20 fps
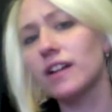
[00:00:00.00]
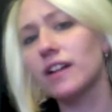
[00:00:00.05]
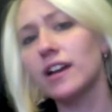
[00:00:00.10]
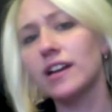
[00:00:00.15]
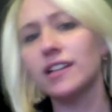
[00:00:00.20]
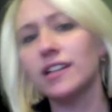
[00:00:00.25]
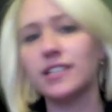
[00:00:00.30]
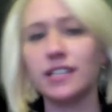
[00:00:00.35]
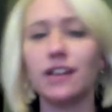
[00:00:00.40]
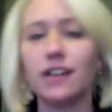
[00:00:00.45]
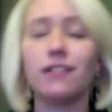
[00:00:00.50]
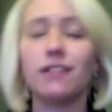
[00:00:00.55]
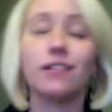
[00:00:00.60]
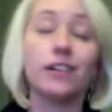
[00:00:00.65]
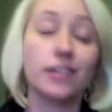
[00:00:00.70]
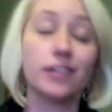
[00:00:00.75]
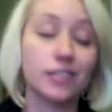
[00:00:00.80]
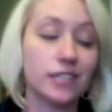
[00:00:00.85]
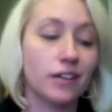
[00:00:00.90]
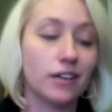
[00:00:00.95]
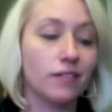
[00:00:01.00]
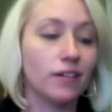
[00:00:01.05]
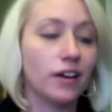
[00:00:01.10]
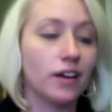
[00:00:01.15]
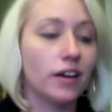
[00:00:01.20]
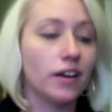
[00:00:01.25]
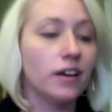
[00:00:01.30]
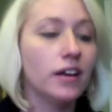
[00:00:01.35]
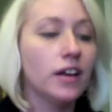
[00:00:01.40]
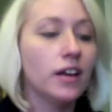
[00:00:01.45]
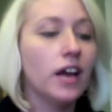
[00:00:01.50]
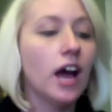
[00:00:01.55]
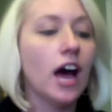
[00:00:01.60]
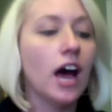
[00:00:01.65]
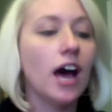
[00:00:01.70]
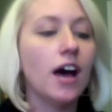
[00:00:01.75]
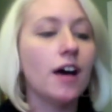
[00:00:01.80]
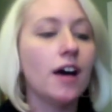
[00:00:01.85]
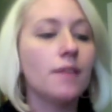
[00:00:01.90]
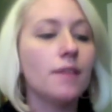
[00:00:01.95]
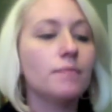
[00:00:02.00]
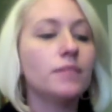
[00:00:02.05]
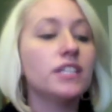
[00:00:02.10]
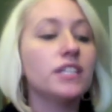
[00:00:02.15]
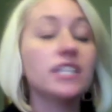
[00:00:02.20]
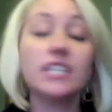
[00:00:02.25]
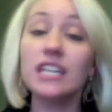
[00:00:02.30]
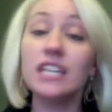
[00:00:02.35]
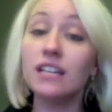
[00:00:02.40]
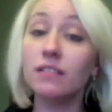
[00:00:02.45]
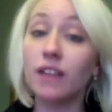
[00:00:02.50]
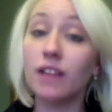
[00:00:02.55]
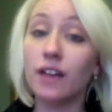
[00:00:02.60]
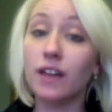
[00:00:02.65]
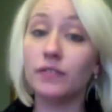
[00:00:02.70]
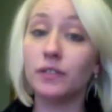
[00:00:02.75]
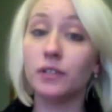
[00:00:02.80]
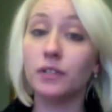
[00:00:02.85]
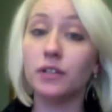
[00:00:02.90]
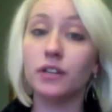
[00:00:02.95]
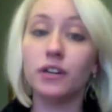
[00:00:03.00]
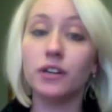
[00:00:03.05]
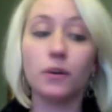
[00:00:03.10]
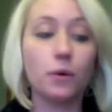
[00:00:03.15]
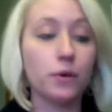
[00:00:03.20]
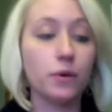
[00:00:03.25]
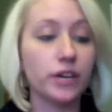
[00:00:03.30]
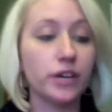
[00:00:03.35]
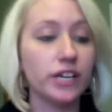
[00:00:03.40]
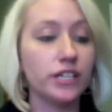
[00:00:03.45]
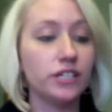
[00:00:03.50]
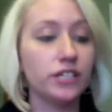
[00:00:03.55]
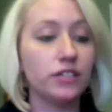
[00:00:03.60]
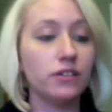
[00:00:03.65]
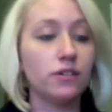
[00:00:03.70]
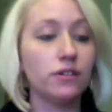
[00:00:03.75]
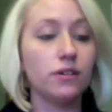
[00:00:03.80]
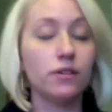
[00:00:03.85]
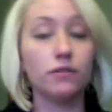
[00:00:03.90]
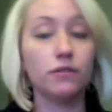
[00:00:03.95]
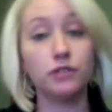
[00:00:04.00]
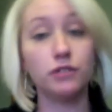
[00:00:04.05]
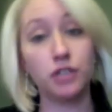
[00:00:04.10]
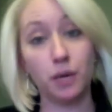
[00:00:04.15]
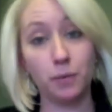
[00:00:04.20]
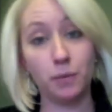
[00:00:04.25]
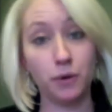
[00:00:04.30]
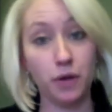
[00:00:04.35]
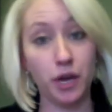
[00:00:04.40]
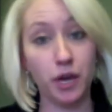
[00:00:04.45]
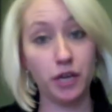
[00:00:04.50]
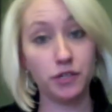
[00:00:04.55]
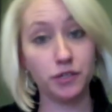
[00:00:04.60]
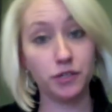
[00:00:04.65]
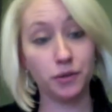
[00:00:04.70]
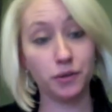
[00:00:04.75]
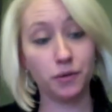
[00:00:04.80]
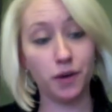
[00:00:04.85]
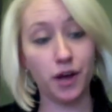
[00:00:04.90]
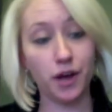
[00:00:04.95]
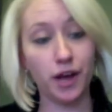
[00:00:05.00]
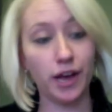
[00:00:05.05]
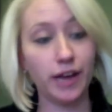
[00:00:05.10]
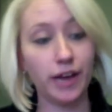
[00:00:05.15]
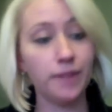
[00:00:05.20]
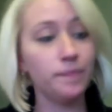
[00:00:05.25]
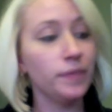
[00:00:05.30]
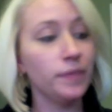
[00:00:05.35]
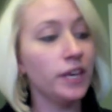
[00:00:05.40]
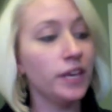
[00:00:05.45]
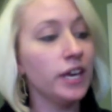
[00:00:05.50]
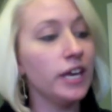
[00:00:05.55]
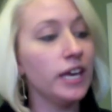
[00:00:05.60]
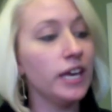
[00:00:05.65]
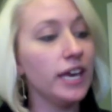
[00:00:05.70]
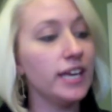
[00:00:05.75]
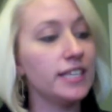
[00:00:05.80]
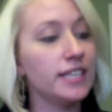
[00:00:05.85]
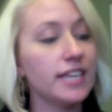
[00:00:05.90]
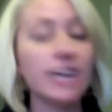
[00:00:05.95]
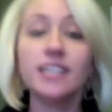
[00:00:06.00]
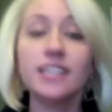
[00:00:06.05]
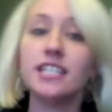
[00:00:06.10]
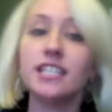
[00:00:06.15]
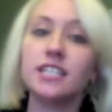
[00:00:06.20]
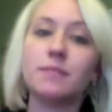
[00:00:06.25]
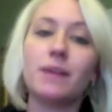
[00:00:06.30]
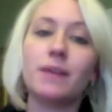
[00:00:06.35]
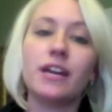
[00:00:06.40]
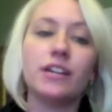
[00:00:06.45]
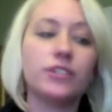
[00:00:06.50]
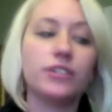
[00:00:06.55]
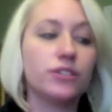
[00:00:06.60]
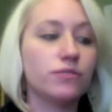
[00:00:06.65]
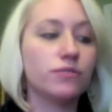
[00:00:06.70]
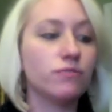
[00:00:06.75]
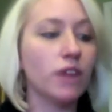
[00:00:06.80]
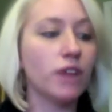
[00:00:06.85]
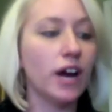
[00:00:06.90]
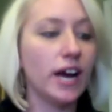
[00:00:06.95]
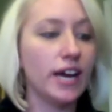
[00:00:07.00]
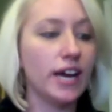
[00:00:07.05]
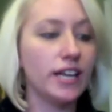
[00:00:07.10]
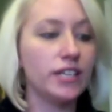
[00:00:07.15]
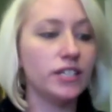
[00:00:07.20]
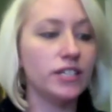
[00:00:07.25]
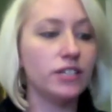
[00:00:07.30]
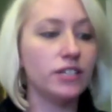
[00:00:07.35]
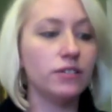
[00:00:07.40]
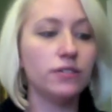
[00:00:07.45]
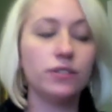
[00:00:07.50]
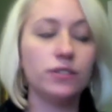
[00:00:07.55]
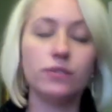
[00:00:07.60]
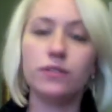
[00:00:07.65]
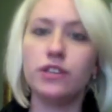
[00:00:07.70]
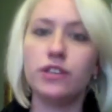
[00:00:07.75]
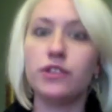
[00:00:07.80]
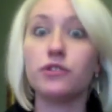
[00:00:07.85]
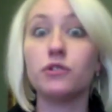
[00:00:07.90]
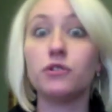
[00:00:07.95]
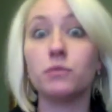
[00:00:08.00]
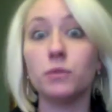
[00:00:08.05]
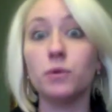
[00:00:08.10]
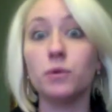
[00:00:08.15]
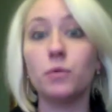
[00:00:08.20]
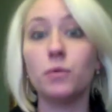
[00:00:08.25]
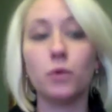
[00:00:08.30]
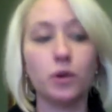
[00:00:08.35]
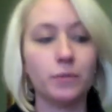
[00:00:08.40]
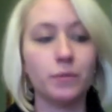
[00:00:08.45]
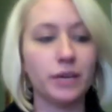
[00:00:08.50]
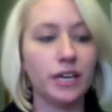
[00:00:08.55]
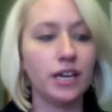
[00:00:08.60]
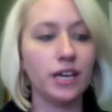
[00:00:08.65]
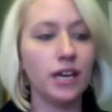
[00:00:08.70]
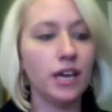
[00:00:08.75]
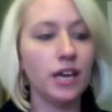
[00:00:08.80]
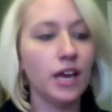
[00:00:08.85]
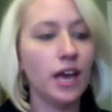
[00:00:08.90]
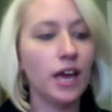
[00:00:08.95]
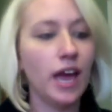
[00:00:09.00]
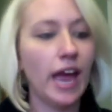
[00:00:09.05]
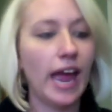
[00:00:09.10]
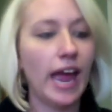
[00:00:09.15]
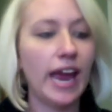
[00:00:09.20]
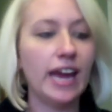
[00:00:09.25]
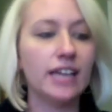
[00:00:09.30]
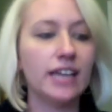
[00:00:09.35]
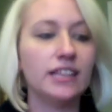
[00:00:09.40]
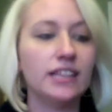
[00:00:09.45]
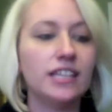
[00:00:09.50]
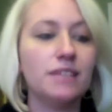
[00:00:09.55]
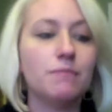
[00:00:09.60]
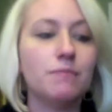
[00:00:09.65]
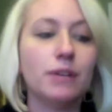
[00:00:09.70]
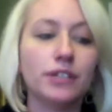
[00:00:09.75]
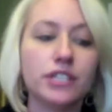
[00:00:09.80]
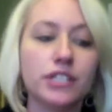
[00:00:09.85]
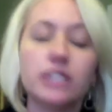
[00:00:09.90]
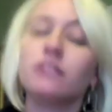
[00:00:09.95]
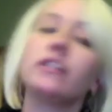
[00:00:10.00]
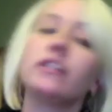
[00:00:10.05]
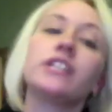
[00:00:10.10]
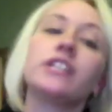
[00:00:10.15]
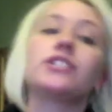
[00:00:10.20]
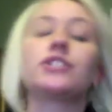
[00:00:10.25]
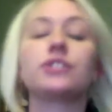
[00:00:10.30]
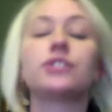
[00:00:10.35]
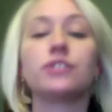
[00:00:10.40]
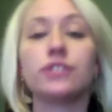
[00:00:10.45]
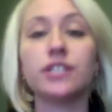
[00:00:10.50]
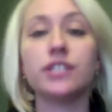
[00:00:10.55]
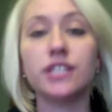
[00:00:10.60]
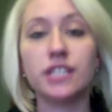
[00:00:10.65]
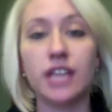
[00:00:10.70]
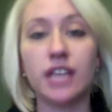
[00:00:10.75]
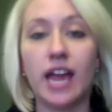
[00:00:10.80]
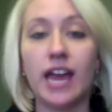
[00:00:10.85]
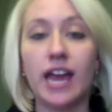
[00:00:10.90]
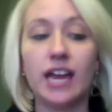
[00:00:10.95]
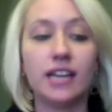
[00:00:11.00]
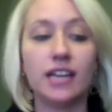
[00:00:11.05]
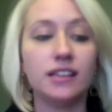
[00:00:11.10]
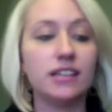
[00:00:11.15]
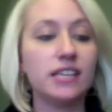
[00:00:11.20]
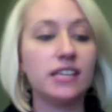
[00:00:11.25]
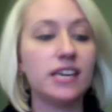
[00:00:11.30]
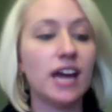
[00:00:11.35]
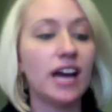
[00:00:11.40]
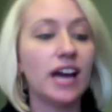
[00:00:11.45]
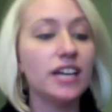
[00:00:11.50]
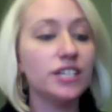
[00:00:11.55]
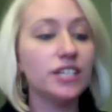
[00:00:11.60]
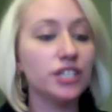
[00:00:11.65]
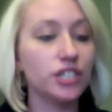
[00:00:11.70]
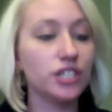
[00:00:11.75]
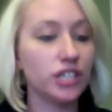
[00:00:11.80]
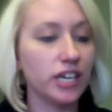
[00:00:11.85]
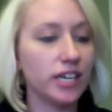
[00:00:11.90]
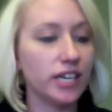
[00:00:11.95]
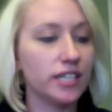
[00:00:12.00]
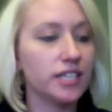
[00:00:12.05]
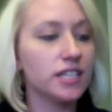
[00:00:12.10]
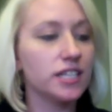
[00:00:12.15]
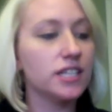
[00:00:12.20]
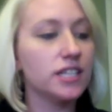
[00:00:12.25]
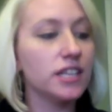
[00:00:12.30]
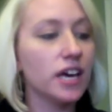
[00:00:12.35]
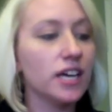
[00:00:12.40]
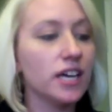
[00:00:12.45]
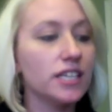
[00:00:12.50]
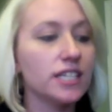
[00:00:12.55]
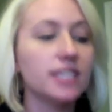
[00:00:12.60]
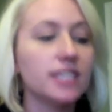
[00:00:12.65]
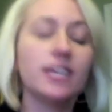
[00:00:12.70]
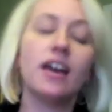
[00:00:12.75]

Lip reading: etc., etc. The sea level, according to WHOI, is estimated to rise due to the thermal warming and the melting glaciers and the ice sheets, thus